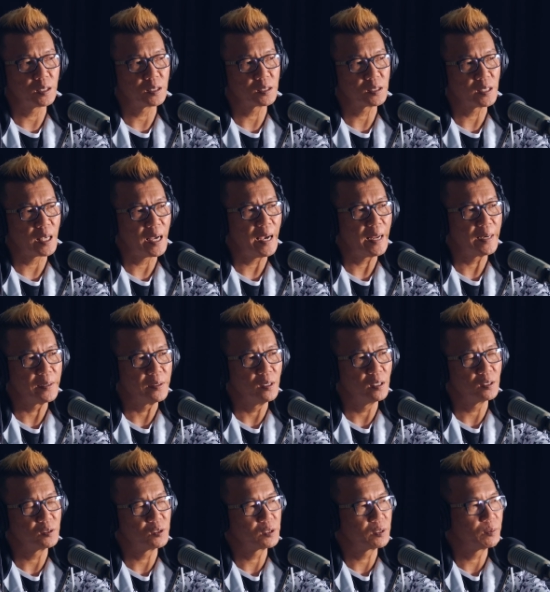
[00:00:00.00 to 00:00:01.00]
It's sad,
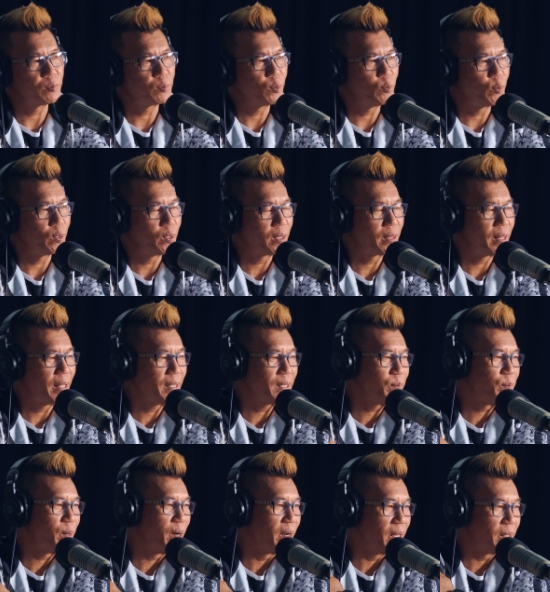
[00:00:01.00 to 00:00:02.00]
just when you think
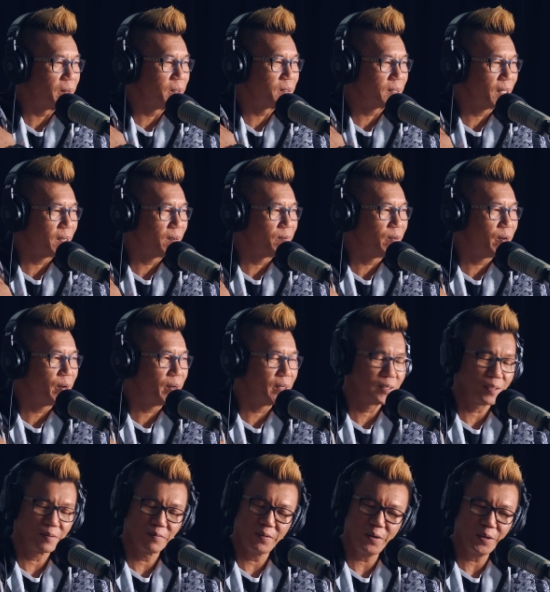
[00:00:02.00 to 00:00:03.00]
about it,
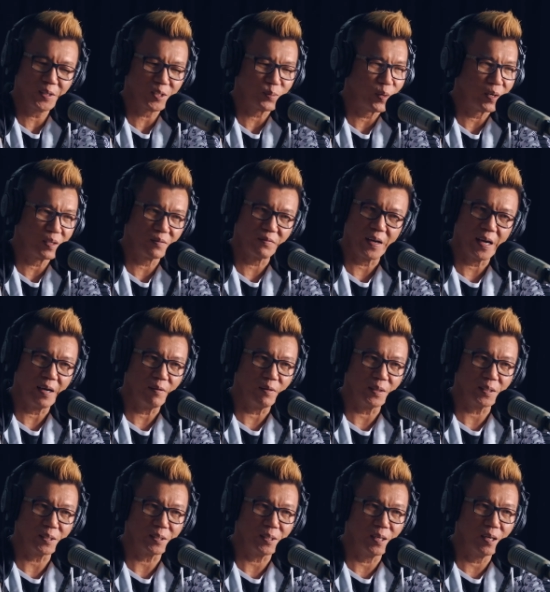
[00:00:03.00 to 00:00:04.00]
it's a very smart
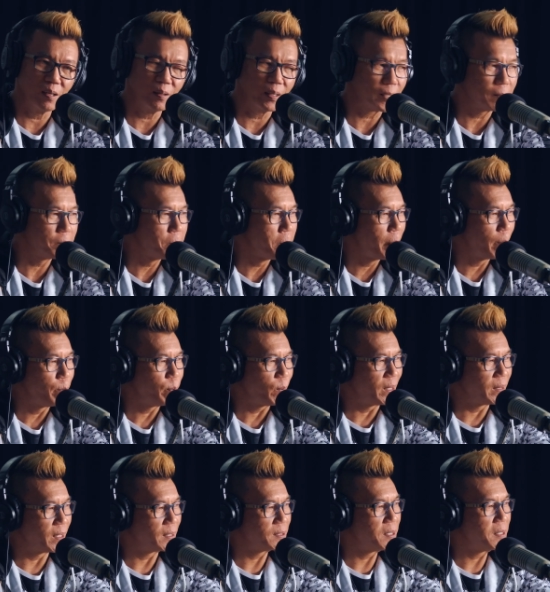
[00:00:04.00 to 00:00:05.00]
virus, like
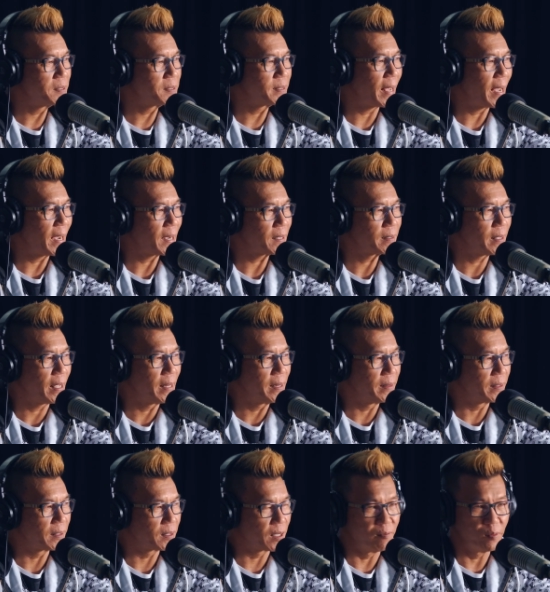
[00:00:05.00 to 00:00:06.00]
it doesn't attack
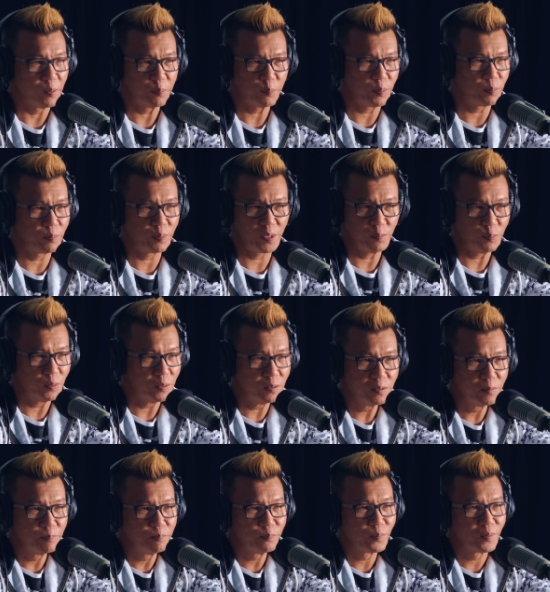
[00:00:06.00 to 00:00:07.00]
any of the government
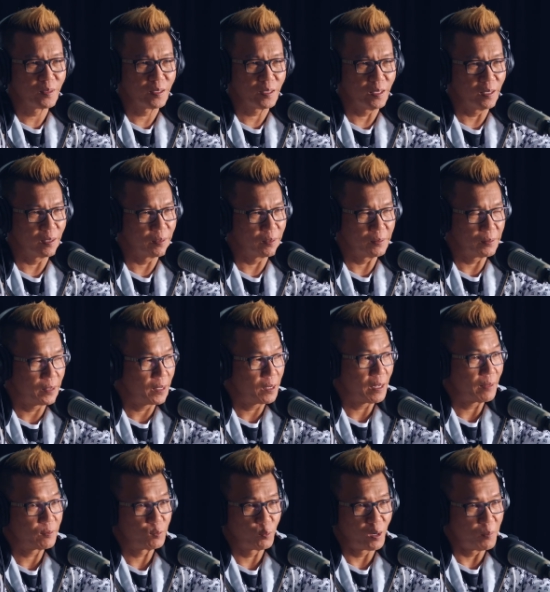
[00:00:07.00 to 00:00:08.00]
people. They don't
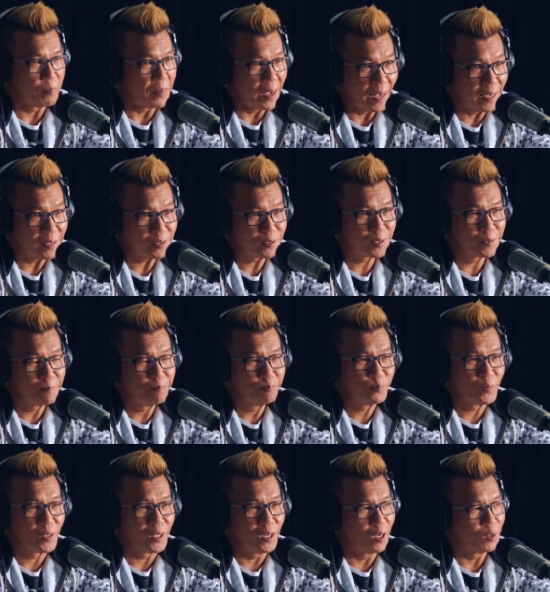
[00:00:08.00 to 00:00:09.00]
have to wear a mask.
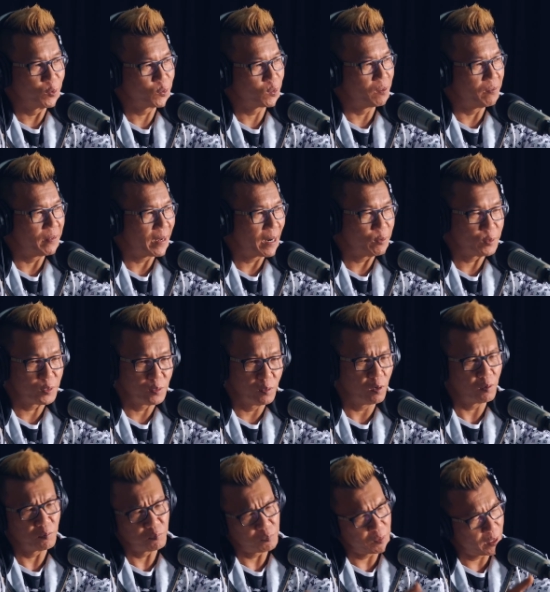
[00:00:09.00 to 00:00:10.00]
So the virus,
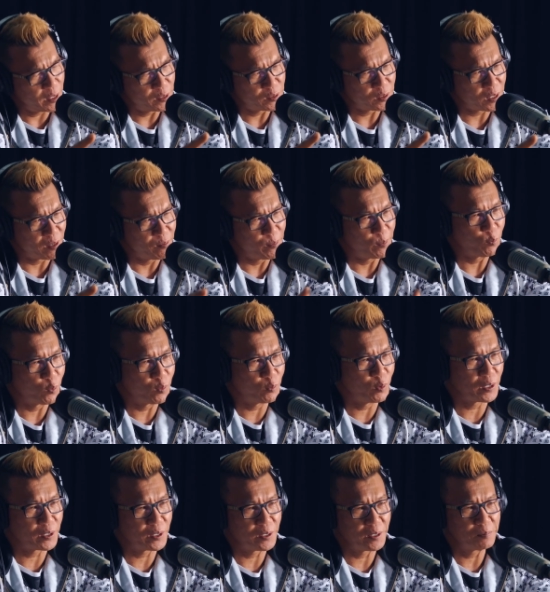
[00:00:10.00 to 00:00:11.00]
he's a government
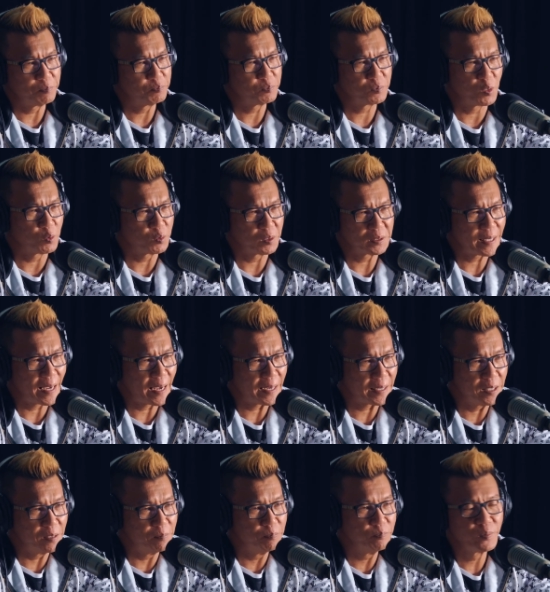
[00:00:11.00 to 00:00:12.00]
worker, don't
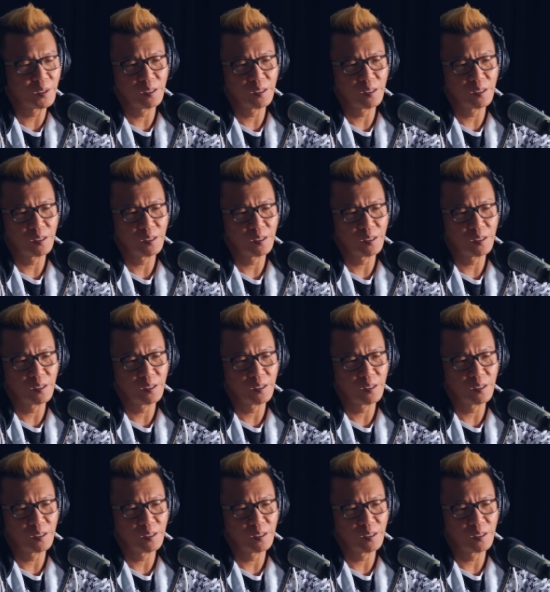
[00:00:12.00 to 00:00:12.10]
attack him.